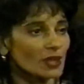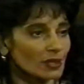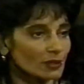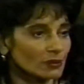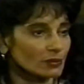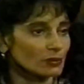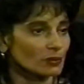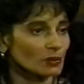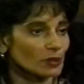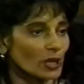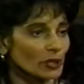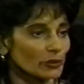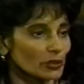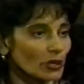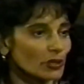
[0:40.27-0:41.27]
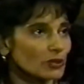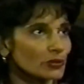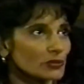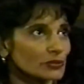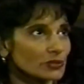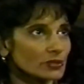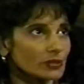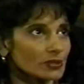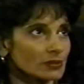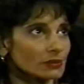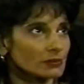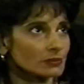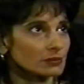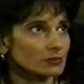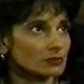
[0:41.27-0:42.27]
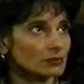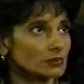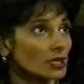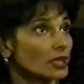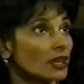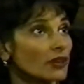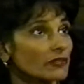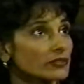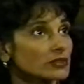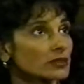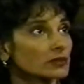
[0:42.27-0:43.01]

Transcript: then, like the others, he left.